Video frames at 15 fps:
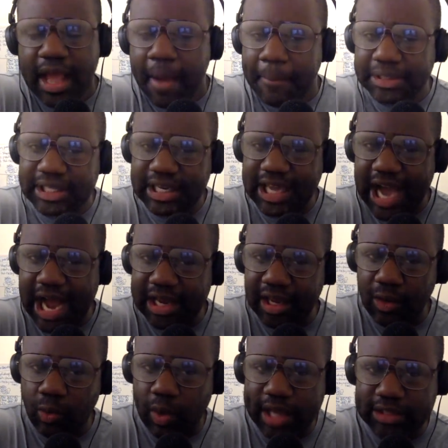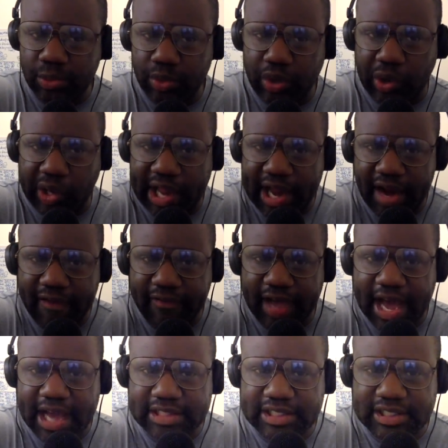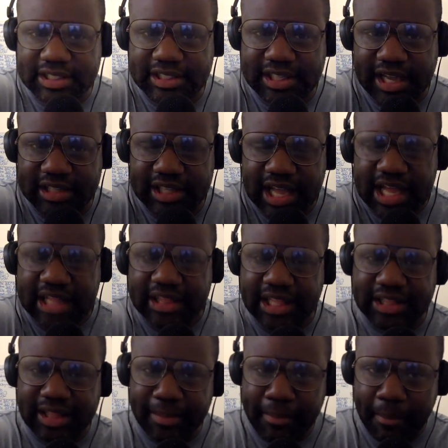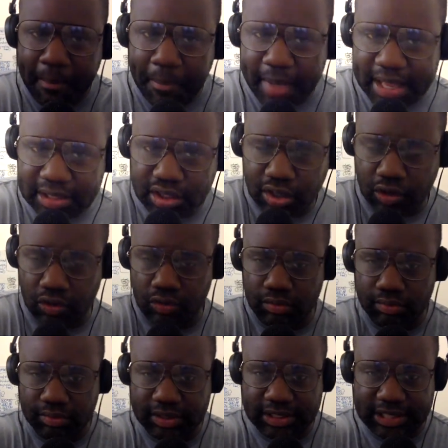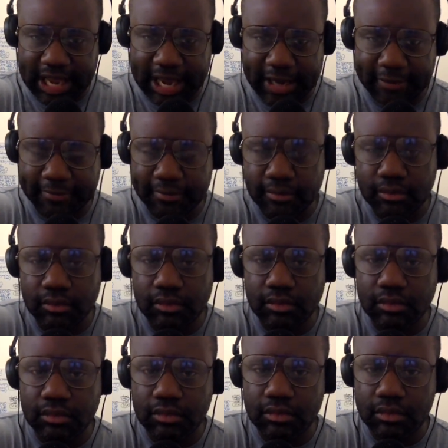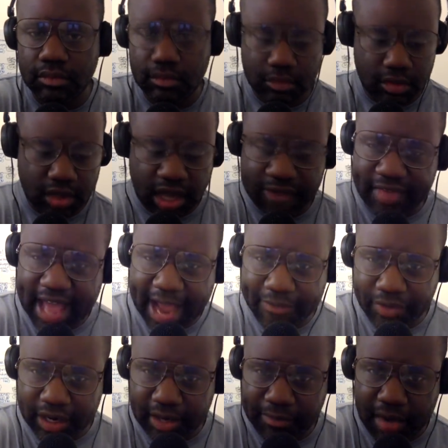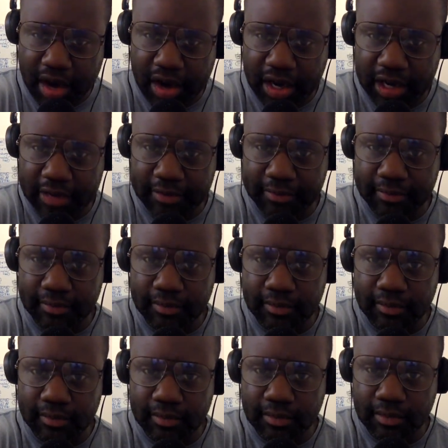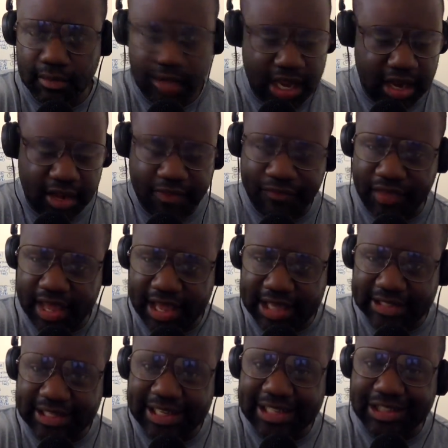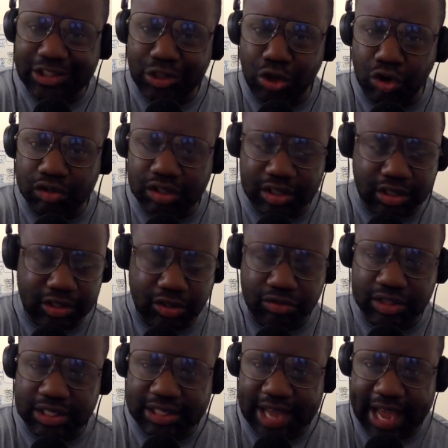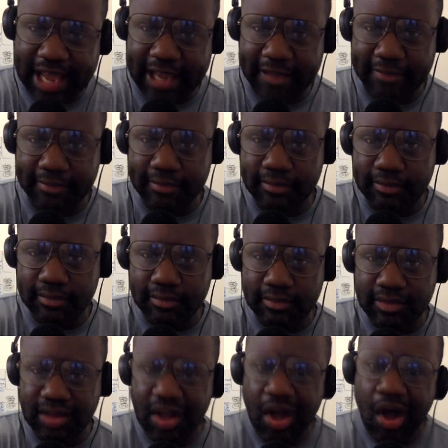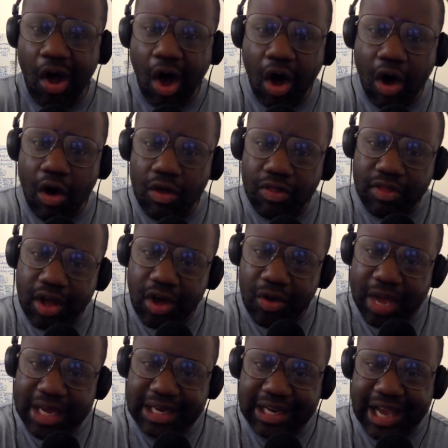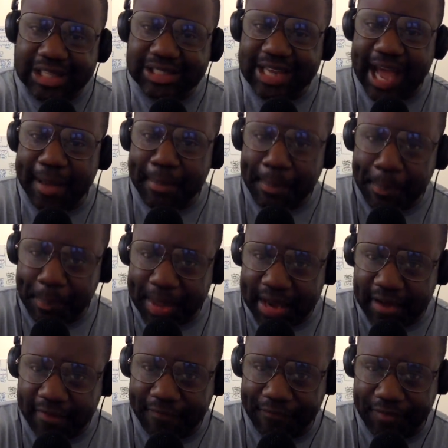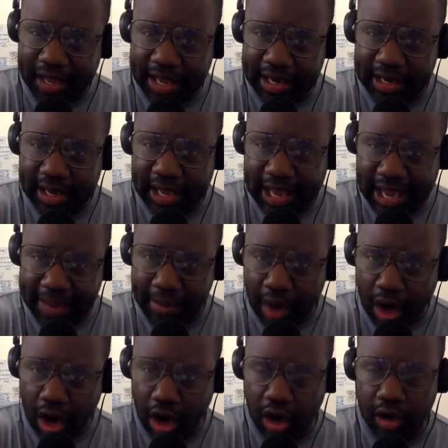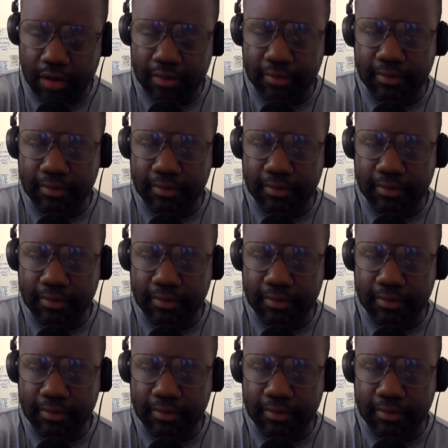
But then Kanye West re-clarifies it and says that the mental state of the African American and the things that he chooses to do today, although it does not benefit him or her,